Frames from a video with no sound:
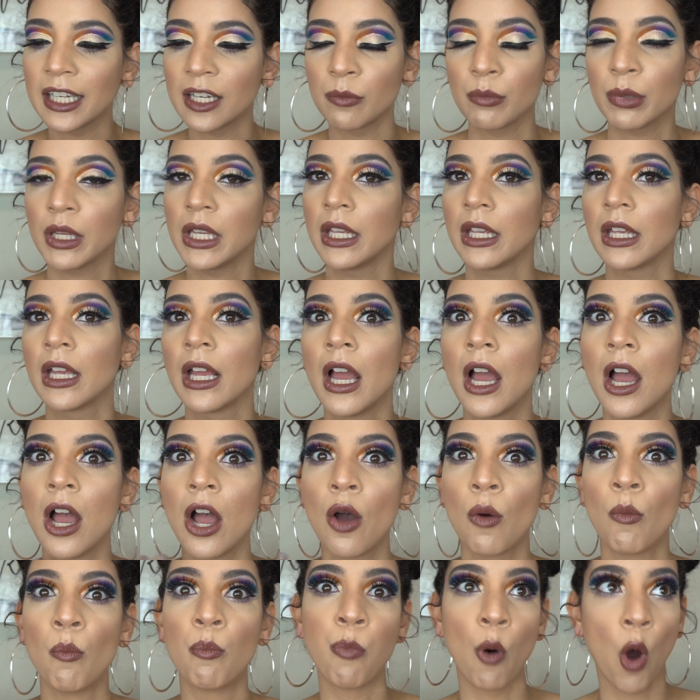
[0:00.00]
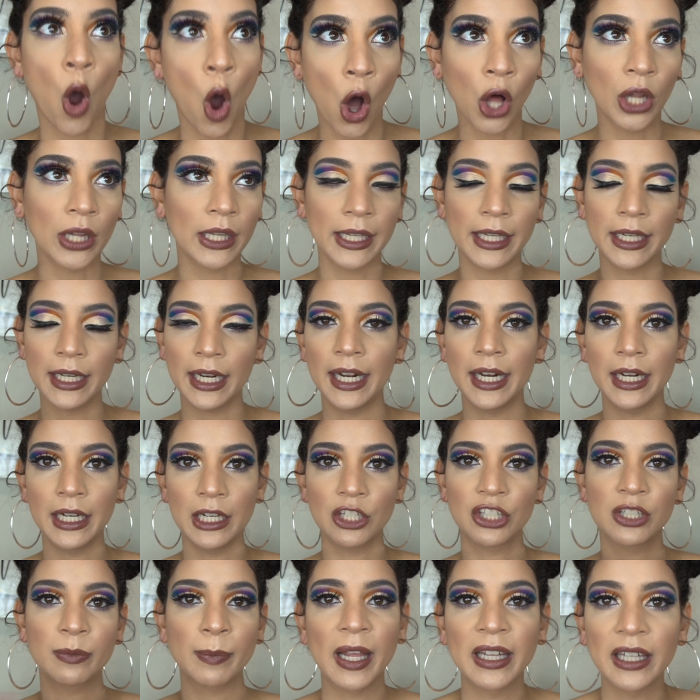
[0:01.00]
gonna be balling
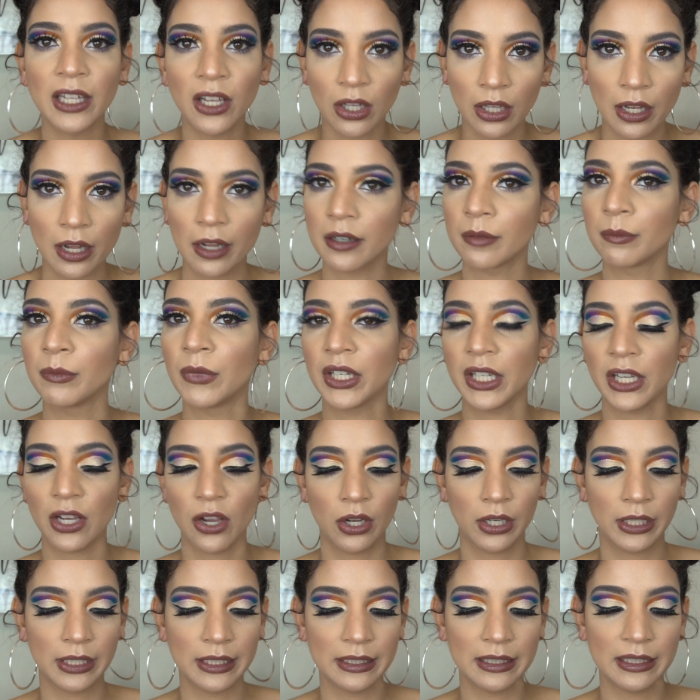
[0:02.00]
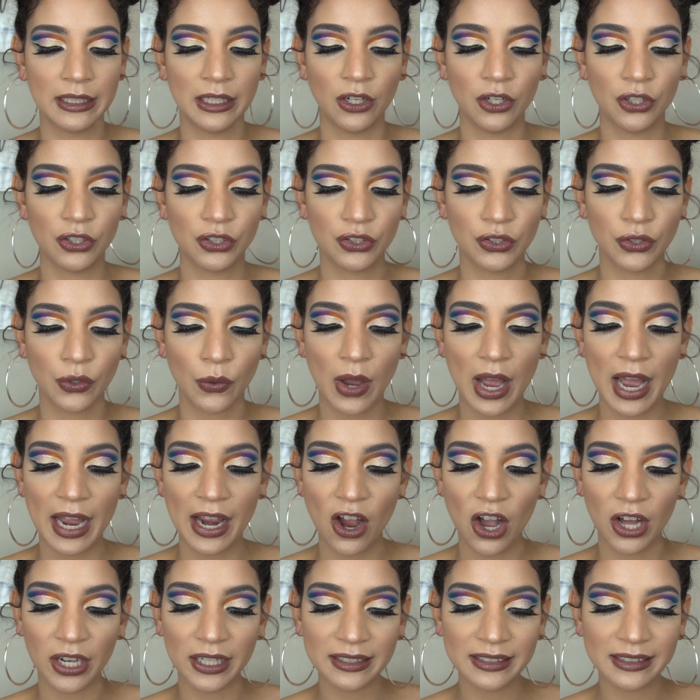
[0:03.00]
and spending a lot of money on concealers. So
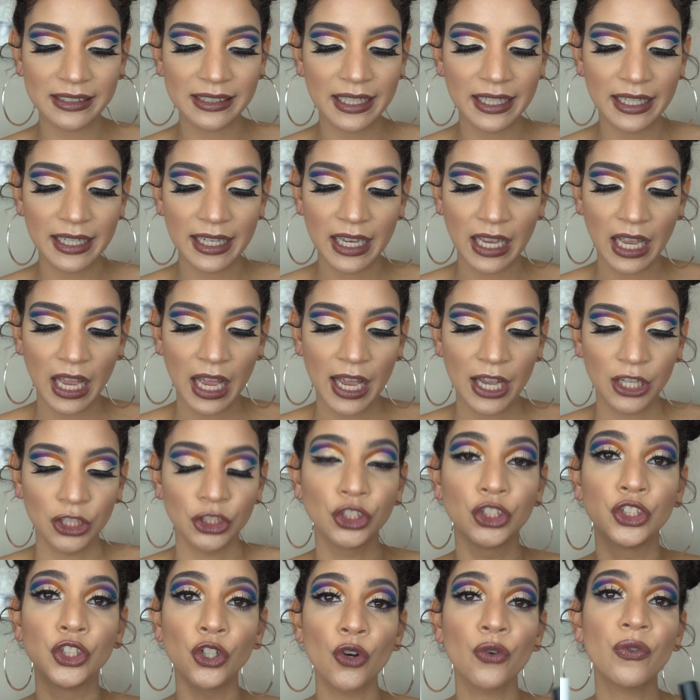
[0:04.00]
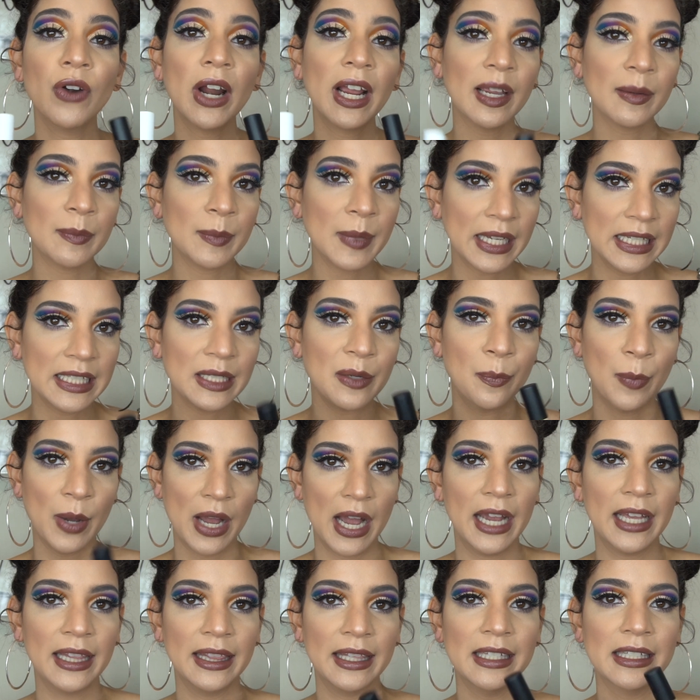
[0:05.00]
I honestly do recommend
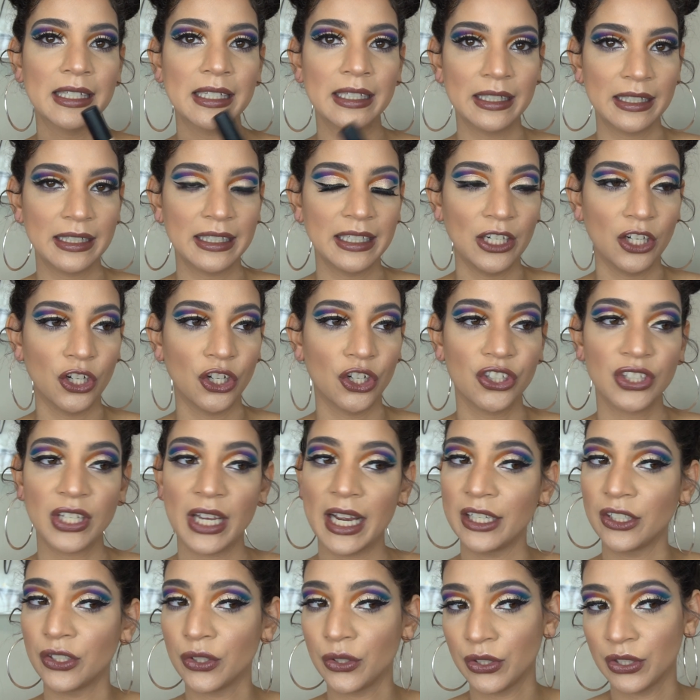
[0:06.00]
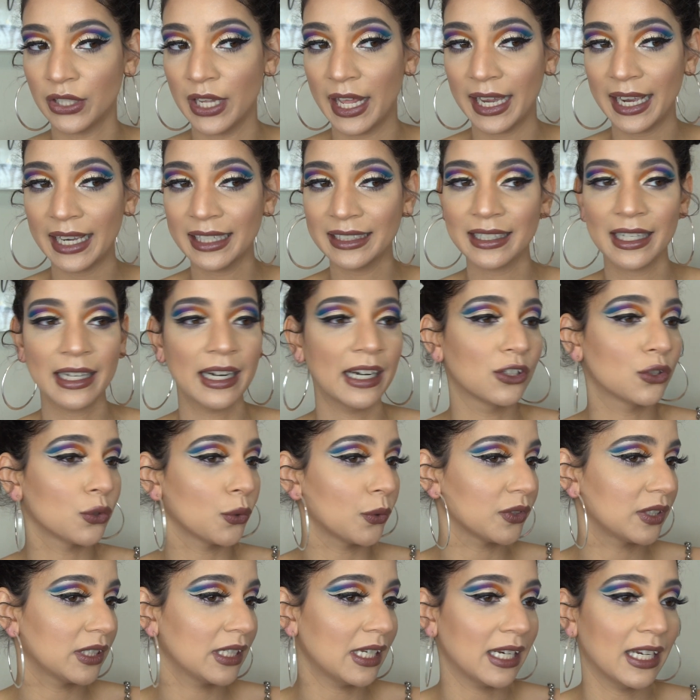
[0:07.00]
buying these concealers. Like I said, I
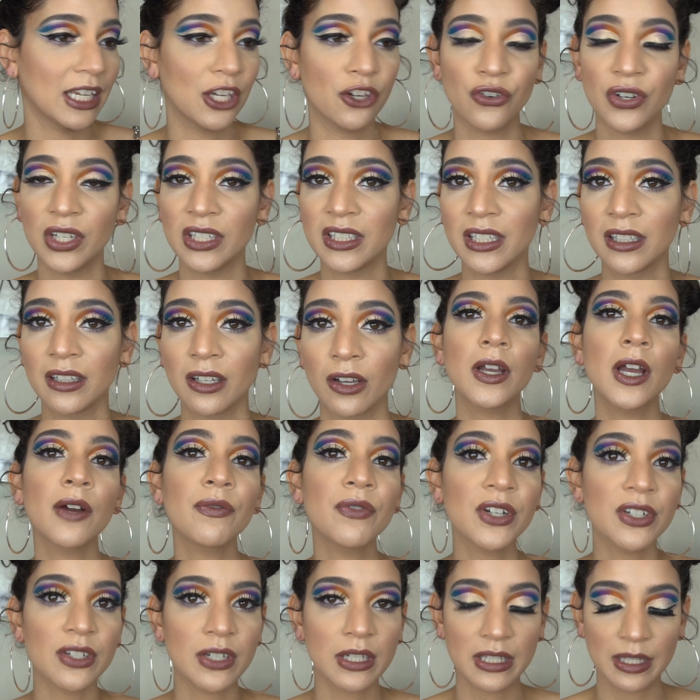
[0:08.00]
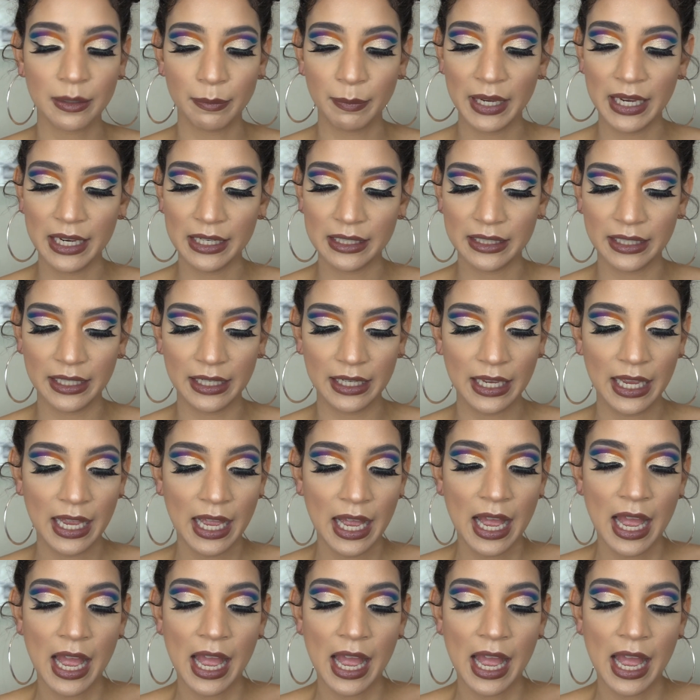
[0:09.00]
don't see any creasing. The coverage is amazing,